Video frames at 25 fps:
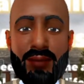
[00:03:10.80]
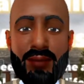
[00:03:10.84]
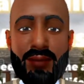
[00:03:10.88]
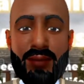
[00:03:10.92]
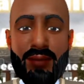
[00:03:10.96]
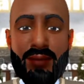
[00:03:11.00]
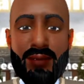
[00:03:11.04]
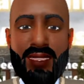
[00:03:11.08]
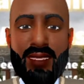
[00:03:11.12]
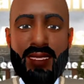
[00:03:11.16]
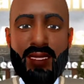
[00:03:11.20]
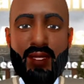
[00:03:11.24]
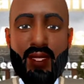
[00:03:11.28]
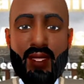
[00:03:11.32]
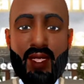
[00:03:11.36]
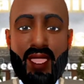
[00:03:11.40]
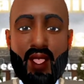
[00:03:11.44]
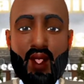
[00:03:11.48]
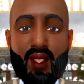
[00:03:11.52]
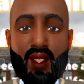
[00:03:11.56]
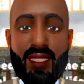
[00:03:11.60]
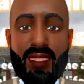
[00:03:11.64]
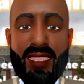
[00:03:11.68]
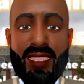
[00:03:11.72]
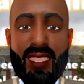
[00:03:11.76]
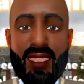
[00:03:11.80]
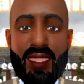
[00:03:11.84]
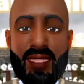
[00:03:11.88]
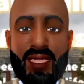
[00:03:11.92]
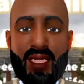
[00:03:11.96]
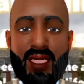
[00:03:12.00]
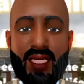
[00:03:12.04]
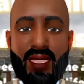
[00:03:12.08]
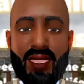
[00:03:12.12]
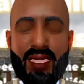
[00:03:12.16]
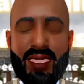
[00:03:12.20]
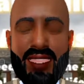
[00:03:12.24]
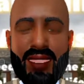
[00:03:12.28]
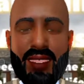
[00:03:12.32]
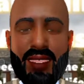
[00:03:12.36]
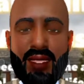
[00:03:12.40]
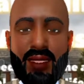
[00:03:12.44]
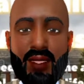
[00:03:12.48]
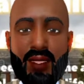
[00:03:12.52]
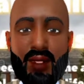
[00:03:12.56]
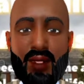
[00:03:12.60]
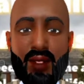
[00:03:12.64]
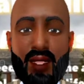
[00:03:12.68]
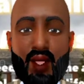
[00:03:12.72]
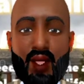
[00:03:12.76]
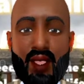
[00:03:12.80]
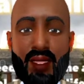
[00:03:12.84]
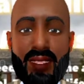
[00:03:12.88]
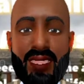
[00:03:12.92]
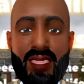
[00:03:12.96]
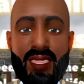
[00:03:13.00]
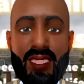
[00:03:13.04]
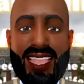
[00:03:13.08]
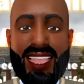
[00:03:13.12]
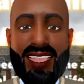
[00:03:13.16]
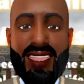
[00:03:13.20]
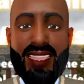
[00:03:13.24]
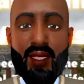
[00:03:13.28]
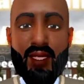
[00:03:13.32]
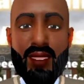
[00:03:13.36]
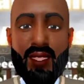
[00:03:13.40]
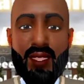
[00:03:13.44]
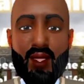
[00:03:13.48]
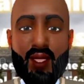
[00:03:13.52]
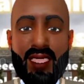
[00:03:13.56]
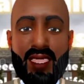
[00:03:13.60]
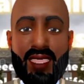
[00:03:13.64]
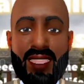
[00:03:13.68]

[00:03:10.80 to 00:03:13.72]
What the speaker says: support the community, to support the neighborhood.